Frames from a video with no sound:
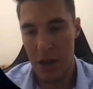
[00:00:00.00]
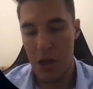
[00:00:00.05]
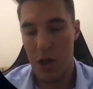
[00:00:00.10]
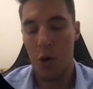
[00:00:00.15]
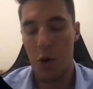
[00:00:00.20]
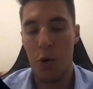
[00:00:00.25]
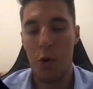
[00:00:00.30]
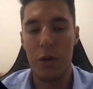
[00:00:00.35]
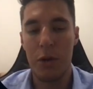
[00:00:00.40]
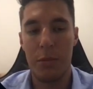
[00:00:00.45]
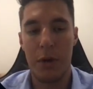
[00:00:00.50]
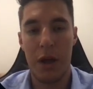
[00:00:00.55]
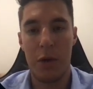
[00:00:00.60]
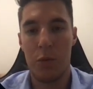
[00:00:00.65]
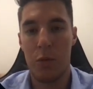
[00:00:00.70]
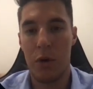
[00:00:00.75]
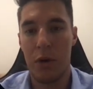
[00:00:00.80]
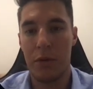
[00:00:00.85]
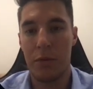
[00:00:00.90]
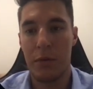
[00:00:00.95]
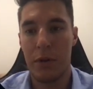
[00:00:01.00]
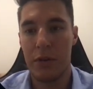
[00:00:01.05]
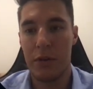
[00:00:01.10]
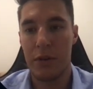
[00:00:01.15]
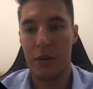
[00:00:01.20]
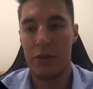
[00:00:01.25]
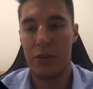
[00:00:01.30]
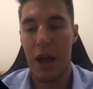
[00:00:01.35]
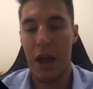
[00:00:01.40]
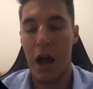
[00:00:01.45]
or you might want to
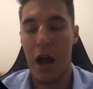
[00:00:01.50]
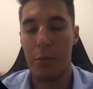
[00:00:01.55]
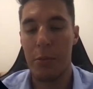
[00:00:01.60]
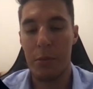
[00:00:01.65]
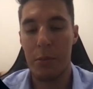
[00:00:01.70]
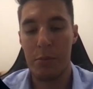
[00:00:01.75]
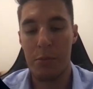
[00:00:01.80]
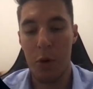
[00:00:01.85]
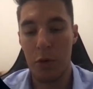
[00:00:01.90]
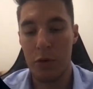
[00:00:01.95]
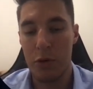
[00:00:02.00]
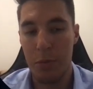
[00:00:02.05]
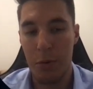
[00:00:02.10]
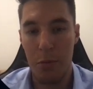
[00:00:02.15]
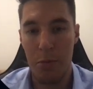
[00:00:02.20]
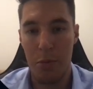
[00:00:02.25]
set up multiple